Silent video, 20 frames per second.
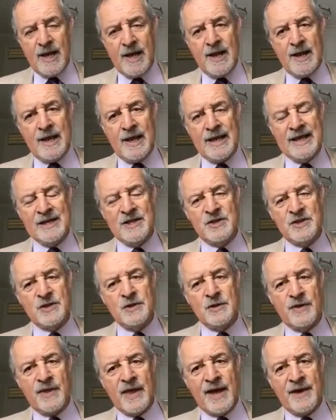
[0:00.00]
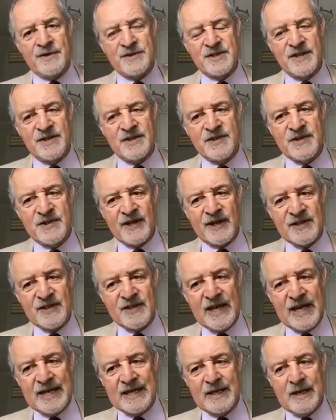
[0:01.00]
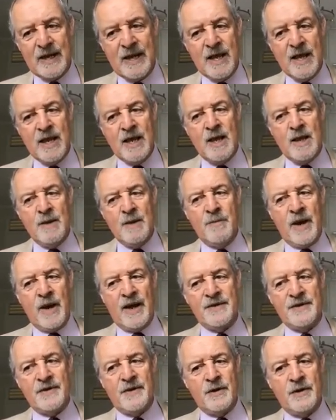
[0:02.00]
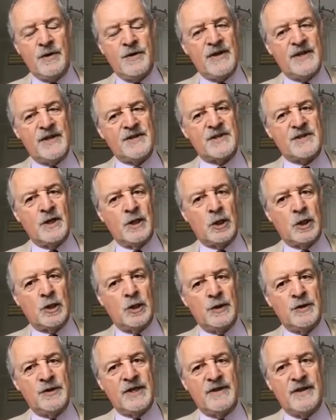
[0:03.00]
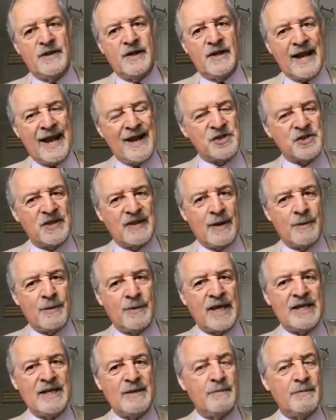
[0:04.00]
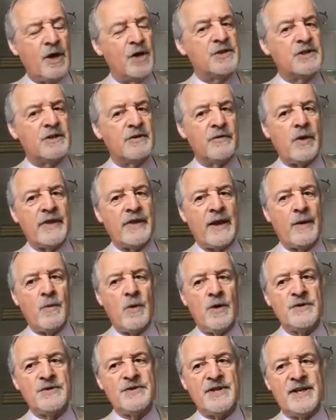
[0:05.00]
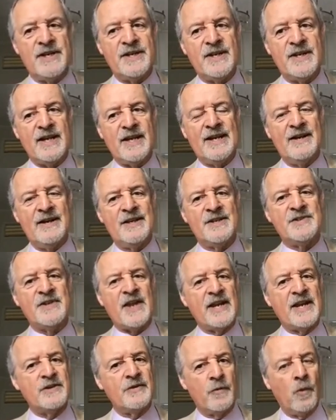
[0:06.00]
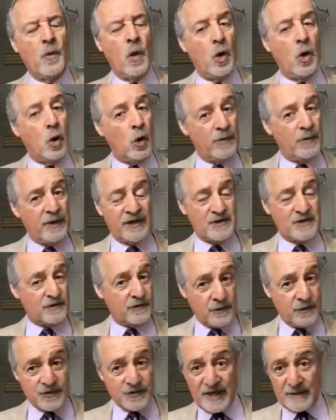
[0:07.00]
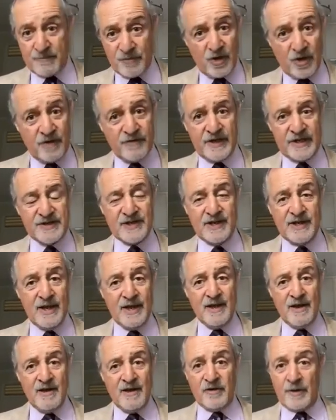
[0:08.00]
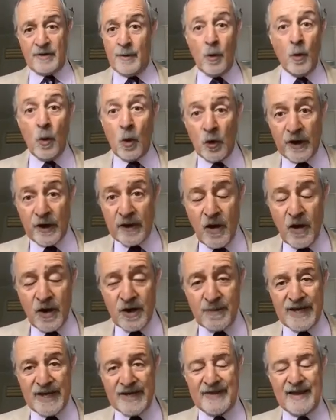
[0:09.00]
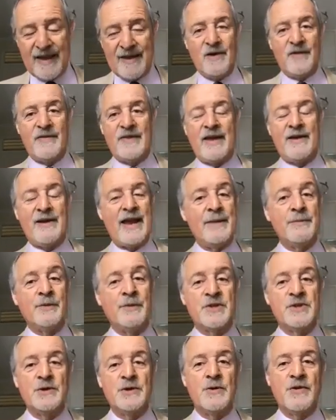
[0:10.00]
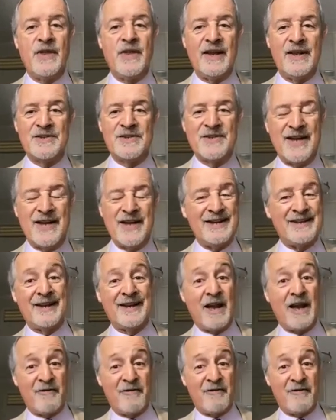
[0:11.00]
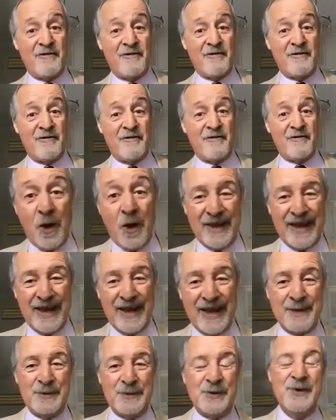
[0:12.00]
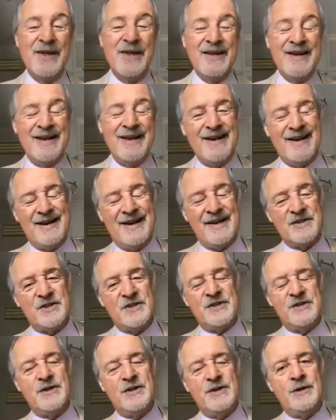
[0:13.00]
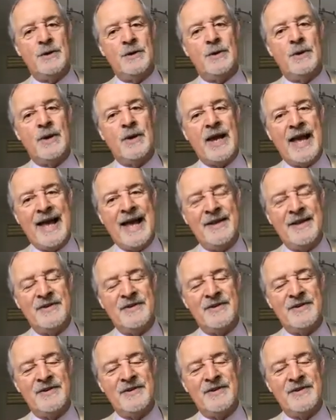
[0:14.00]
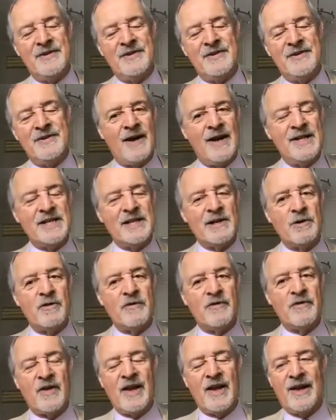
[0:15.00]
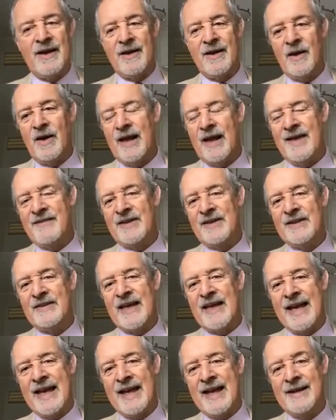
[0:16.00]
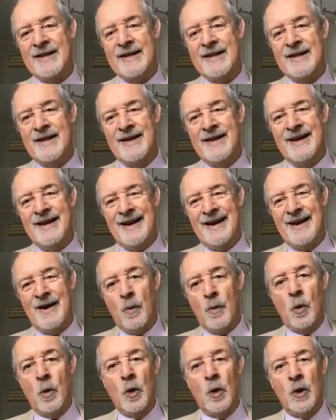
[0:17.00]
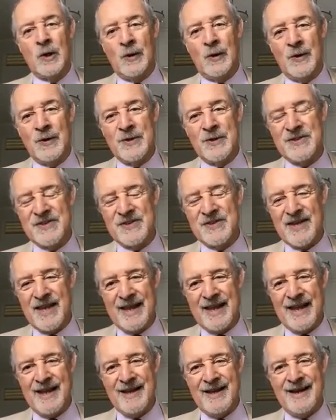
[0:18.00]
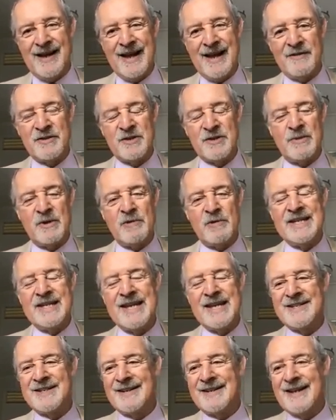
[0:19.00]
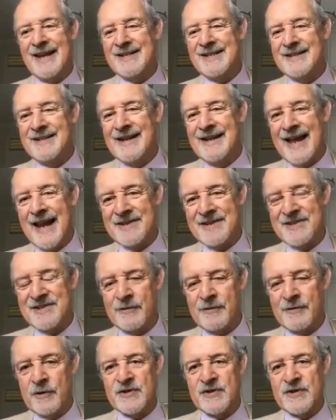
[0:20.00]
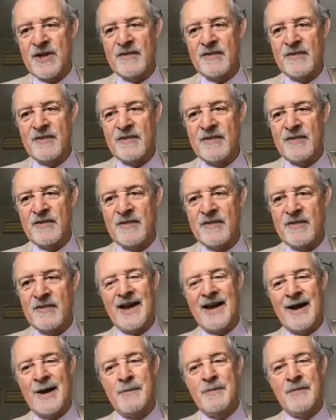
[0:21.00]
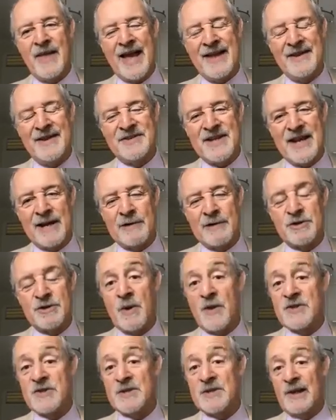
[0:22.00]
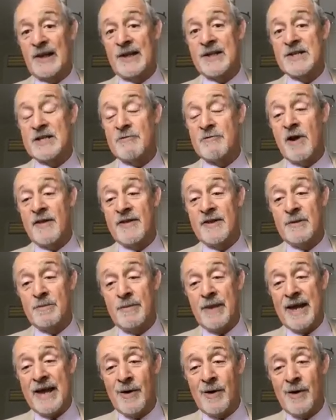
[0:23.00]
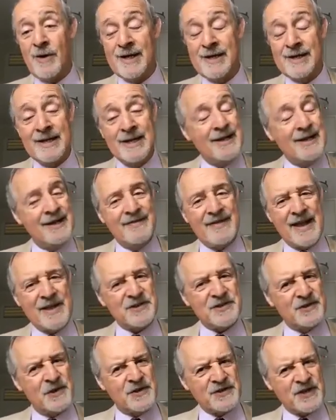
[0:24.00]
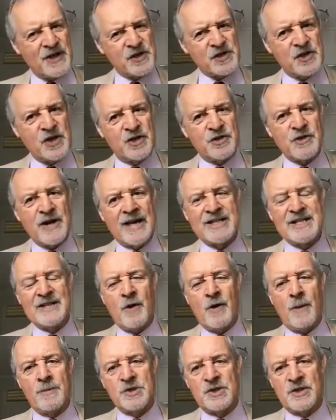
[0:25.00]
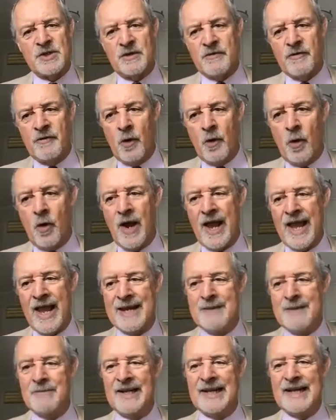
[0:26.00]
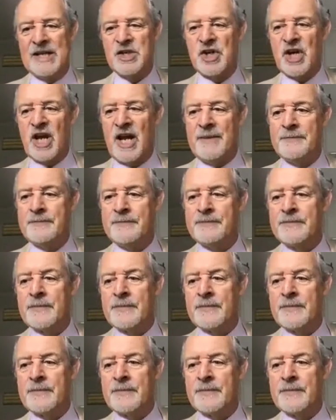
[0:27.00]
uh, in 2016. But the Houthis concluded that actually they were getting most of what they wanted in the state of war, because of course they profit from a war economy. They're not they're able to do things that a government would not be able uh, to do, and uh, the idea of uh, having their uh, warlords uh, have to be redesignated as civil servants um, and take responsibility rather than power. That's not such an attractive option for a militia.